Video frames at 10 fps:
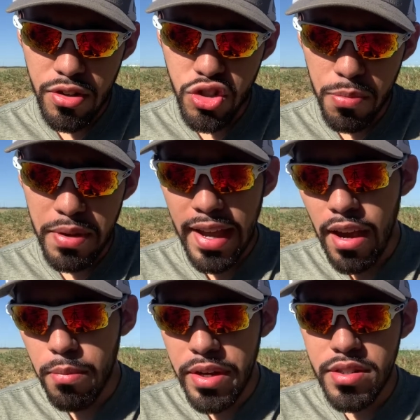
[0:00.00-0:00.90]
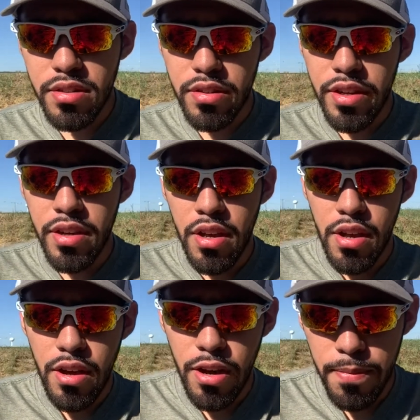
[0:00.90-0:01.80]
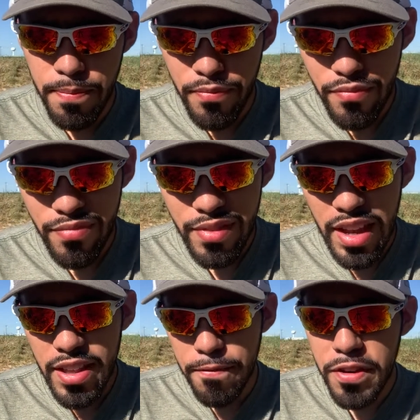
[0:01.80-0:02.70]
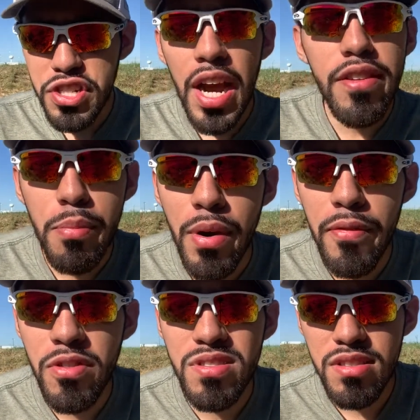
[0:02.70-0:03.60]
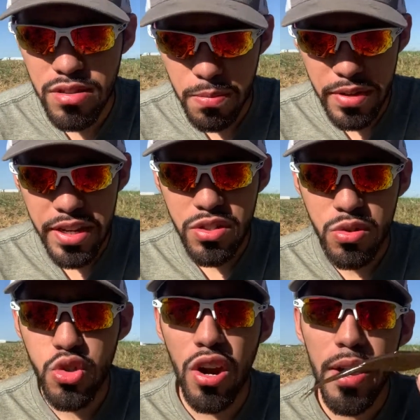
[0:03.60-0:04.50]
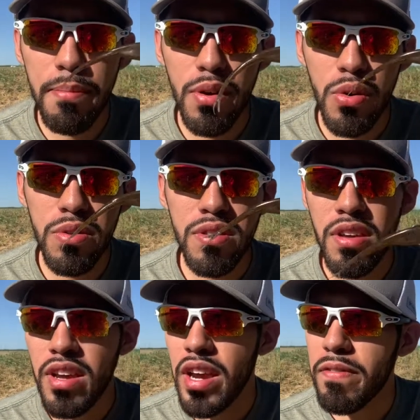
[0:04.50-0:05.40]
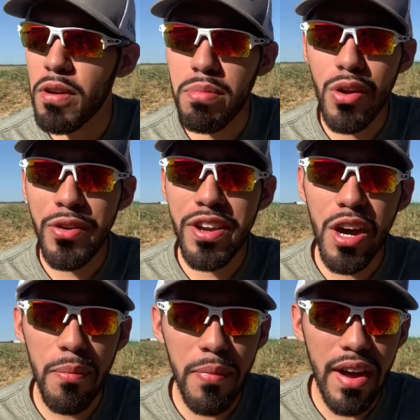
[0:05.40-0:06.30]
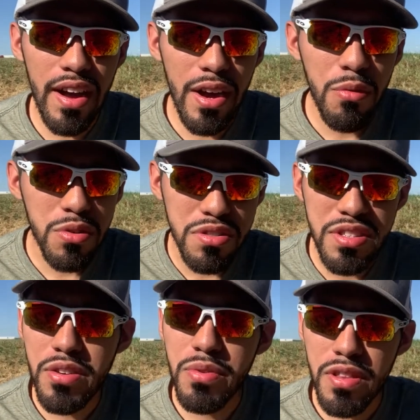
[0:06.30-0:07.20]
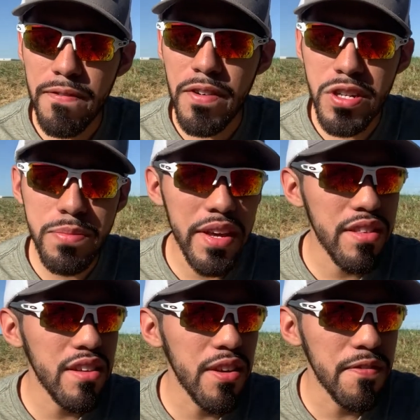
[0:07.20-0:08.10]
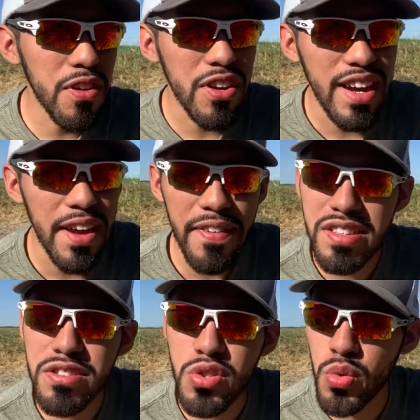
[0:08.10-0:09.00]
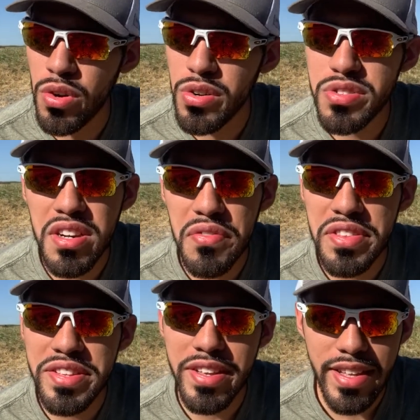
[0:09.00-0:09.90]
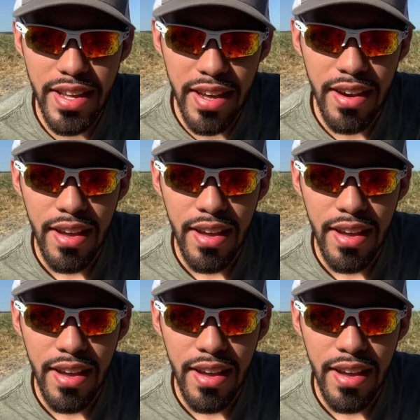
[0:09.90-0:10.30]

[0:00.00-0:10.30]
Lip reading: jumping out, basically. And the fish have their preferences some days, so try both. If they're blowing up, I will stick with the first method. If I see swirls and everything like that,